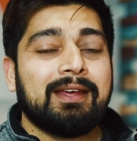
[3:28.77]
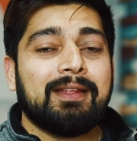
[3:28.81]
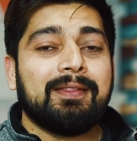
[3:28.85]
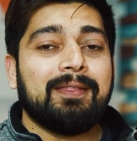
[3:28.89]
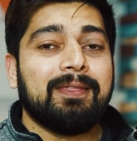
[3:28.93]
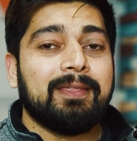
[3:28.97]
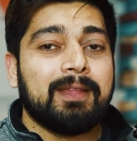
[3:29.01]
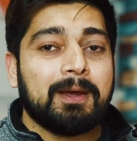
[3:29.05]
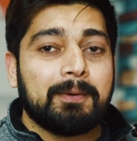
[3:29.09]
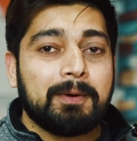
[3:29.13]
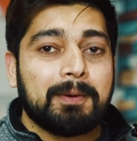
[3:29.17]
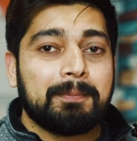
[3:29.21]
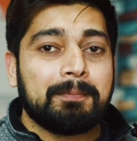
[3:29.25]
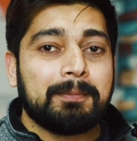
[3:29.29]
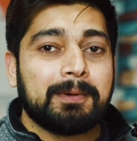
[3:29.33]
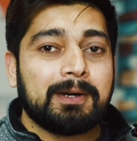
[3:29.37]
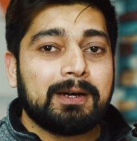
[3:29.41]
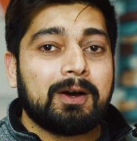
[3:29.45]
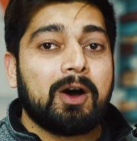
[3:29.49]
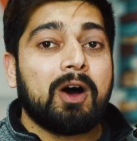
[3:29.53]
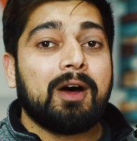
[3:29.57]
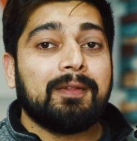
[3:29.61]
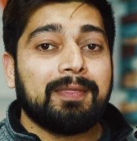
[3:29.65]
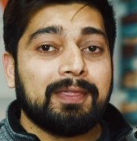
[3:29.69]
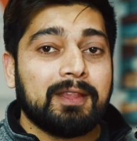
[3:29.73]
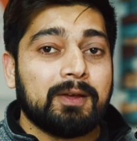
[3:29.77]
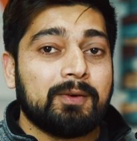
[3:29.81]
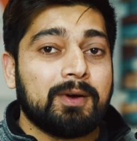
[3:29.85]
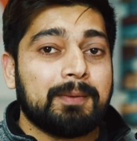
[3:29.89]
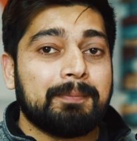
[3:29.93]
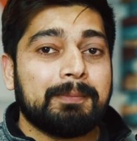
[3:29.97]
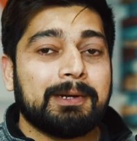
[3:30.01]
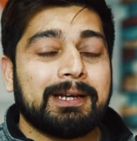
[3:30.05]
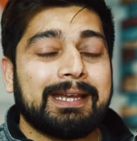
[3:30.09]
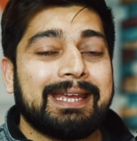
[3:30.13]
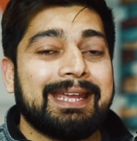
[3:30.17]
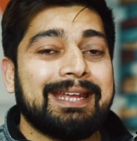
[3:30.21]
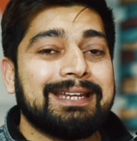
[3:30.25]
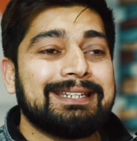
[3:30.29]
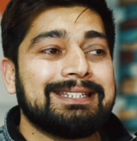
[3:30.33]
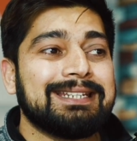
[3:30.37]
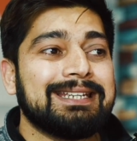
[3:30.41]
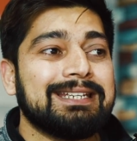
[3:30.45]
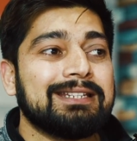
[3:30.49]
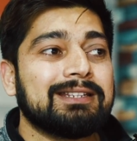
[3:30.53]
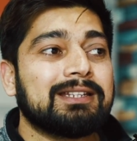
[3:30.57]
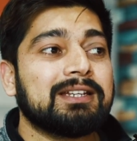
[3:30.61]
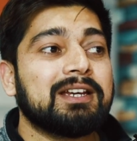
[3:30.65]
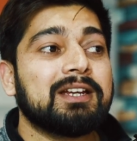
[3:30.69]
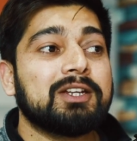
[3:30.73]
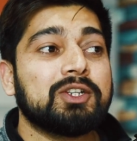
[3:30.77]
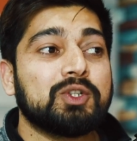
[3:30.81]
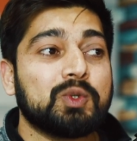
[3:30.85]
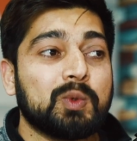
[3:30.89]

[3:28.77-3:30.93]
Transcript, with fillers: November 18th,